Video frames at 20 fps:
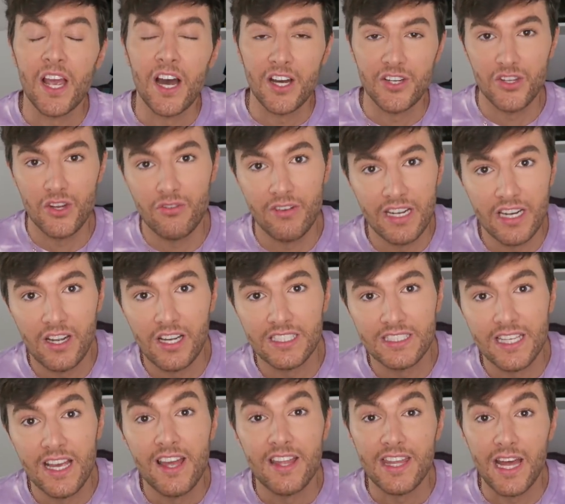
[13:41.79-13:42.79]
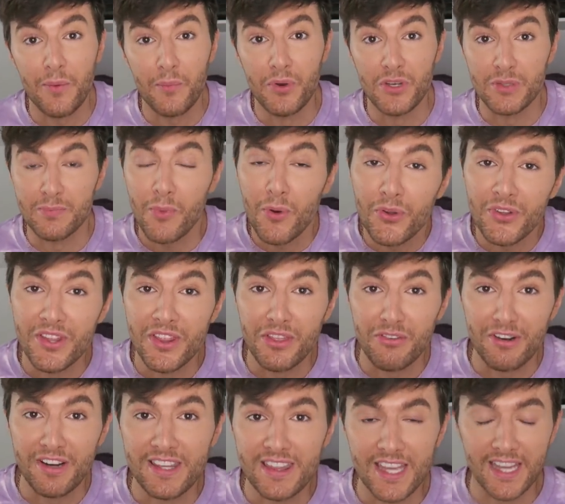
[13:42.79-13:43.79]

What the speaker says: I do realise that was more than three